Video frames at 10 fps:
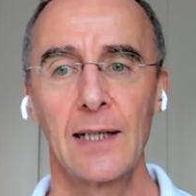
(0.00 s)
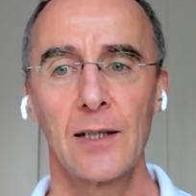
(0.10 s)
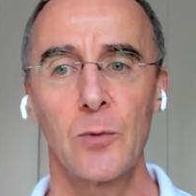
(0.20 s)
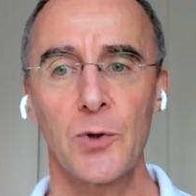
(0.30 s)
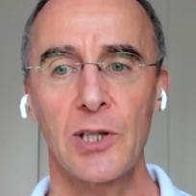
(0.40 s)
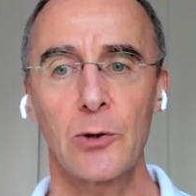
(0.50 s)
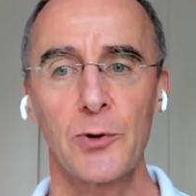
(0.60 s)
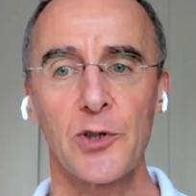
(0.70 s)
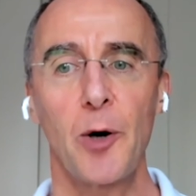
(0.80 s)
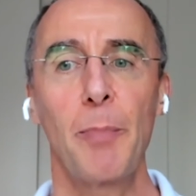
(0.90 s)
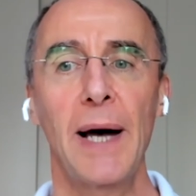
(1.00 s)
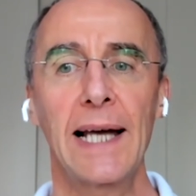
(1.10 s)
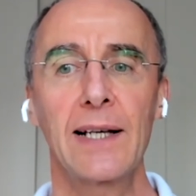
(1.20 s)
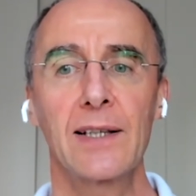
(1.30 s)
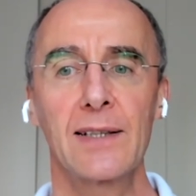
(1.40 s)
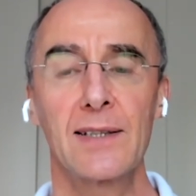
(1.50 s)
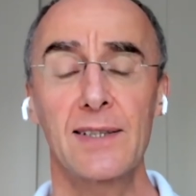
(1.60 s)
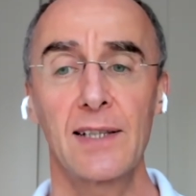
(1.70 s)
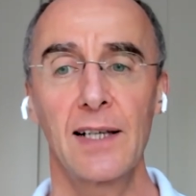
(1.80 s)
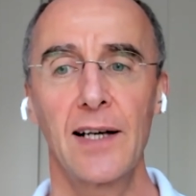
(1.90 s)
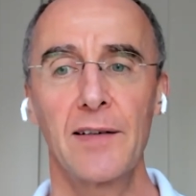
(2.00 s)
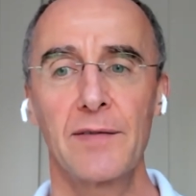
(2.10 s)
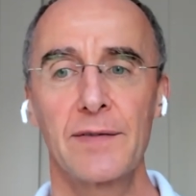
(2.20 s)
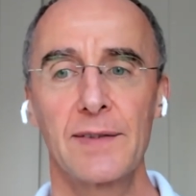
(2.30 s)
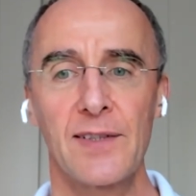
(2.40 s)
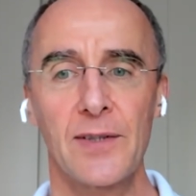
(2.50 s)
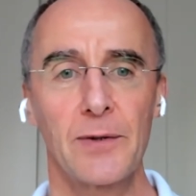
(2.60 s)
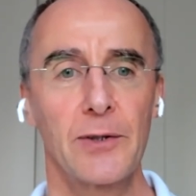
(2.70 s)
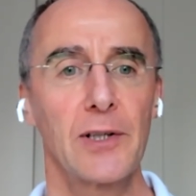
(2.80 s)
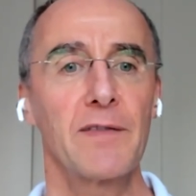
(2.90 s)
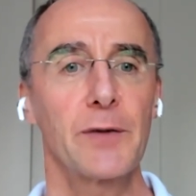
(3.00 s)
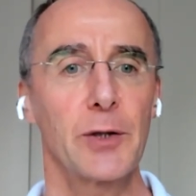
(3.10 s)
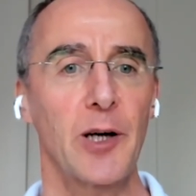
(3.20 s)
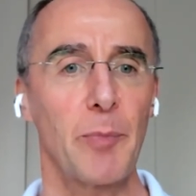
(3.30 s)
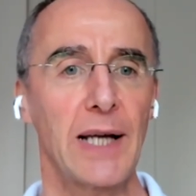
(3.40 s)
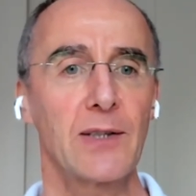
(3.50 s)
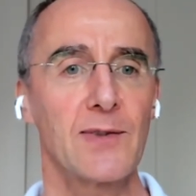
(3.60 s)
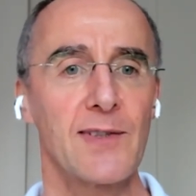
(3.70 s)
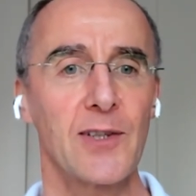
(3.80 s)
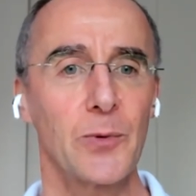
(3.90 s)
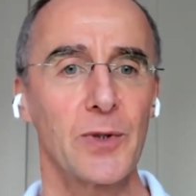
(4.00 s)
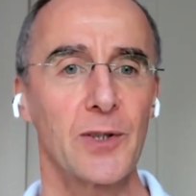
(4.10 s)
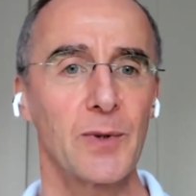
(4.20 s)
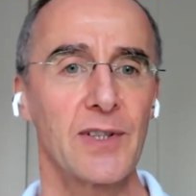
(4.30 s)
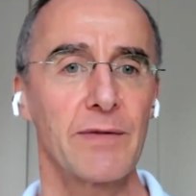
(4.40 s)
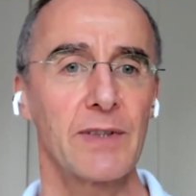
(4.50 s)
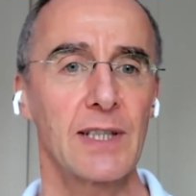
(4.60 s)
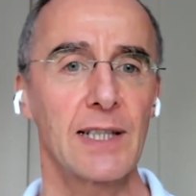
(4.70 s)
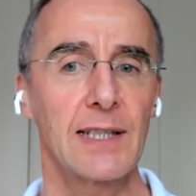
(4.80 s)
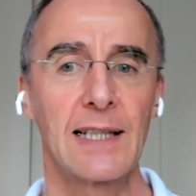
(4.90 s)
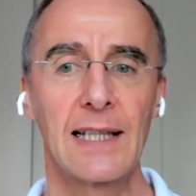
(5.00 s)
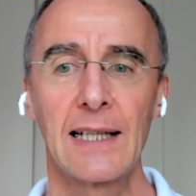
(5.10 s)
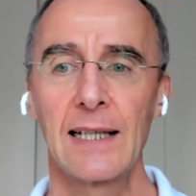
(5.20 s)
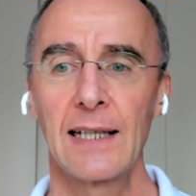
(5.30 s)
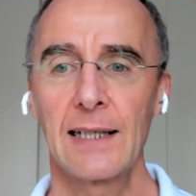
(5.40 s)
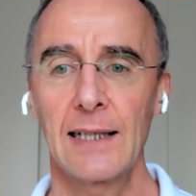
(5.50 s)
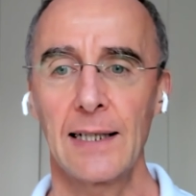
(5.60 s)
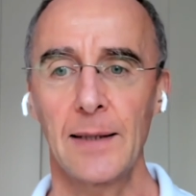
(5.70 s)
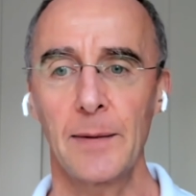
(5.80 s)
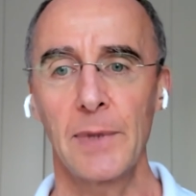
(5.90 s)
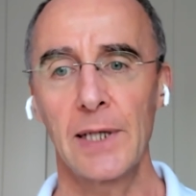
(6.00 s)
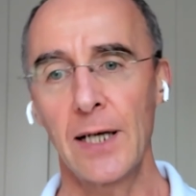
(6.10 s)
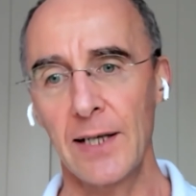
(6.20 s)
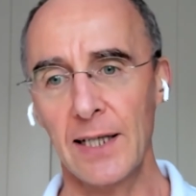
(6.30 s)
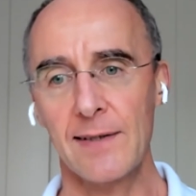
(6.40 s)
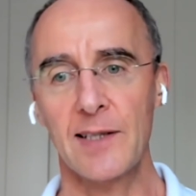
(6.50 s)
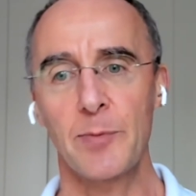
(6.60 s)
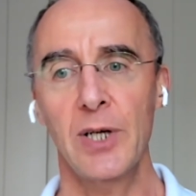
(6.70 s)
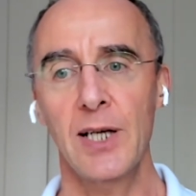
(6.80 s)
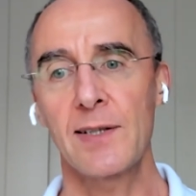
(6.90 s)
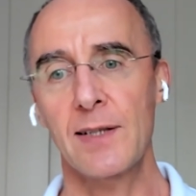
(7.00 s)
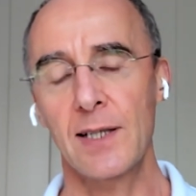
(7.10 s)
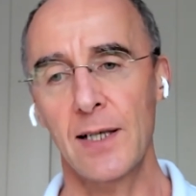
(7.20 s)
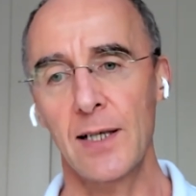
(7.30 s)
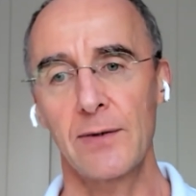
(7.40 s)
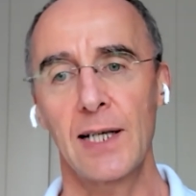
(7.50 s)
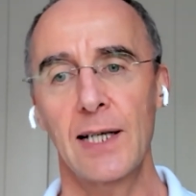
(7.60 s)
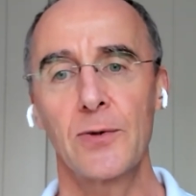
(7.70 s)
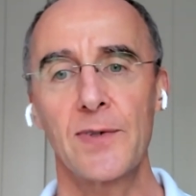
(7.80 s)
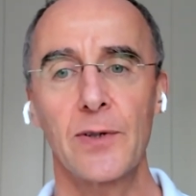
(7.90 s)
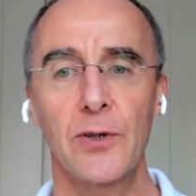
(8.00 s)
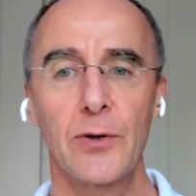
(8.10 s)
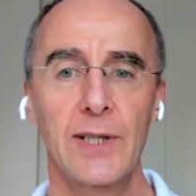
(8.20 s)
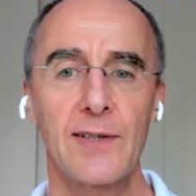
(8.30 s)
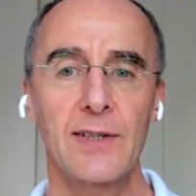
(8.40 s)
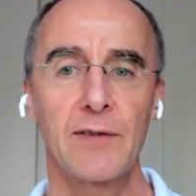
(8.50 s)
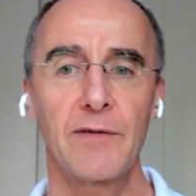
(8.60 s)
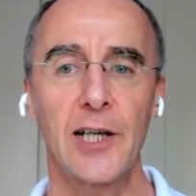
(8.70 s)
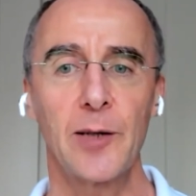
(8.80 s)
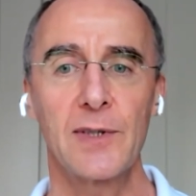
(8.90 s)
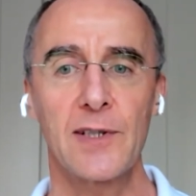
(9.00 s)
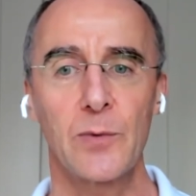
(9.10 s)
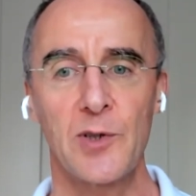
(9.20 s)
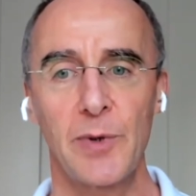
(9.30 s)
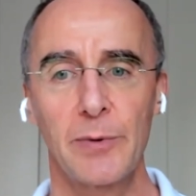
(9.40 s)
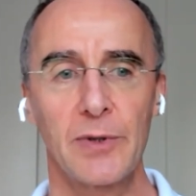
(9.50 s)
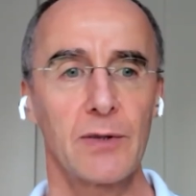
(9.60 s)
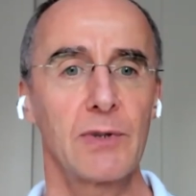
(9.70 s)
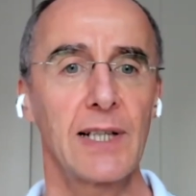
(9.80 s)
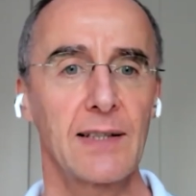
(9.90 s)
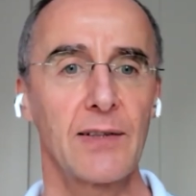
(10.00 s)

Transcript: on what she calls companionate love. So your love for your companions that you work with every day, um, and how that gets expressed, and how that also creates an environment in which people can really